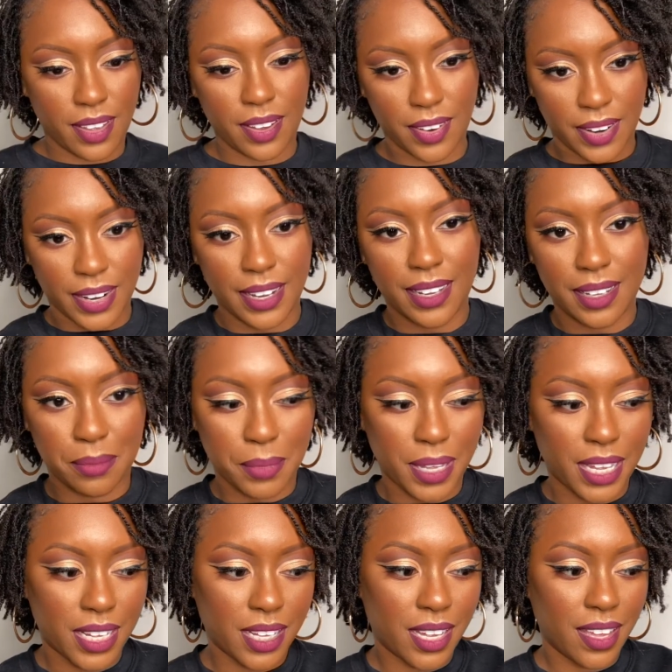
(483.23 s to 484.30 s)
All right, I'm gonna
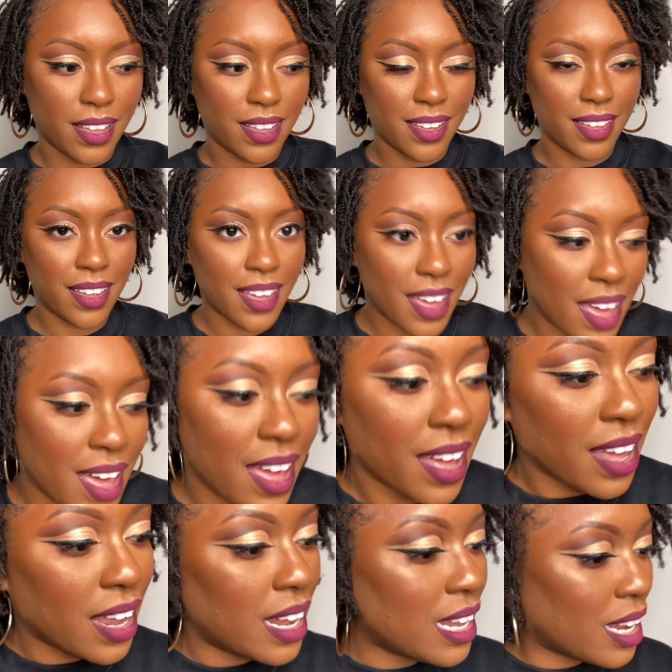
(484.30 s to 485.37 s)
get
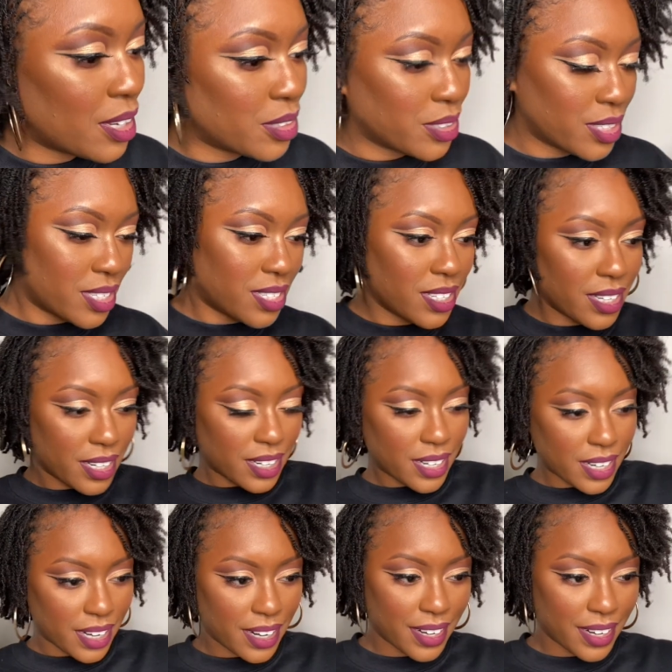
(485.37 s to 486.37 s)
closer